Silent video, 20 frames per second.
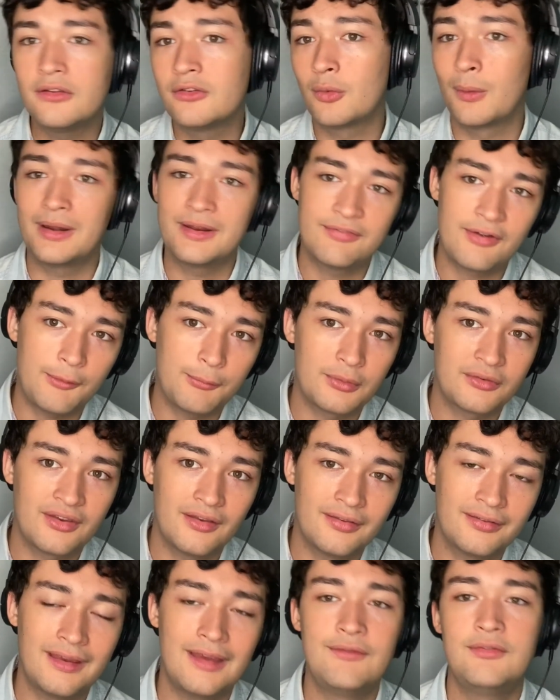
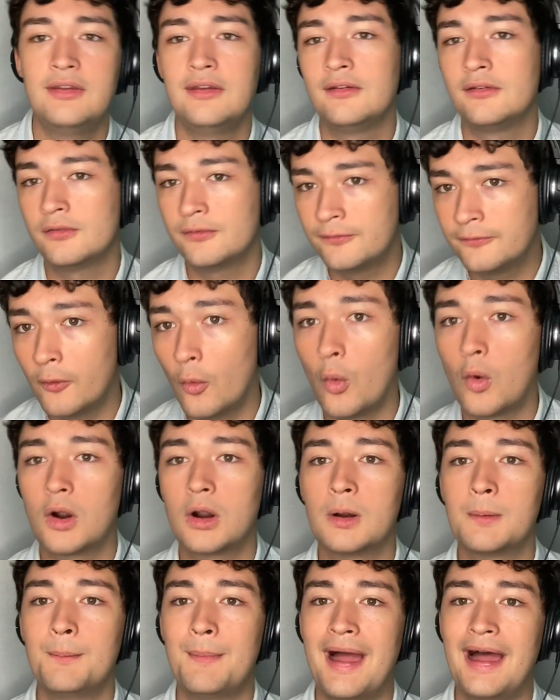25% safeties,
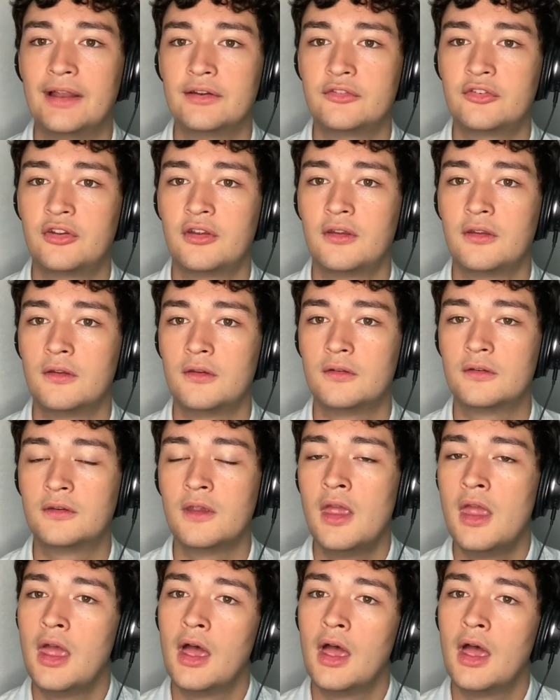4 matches,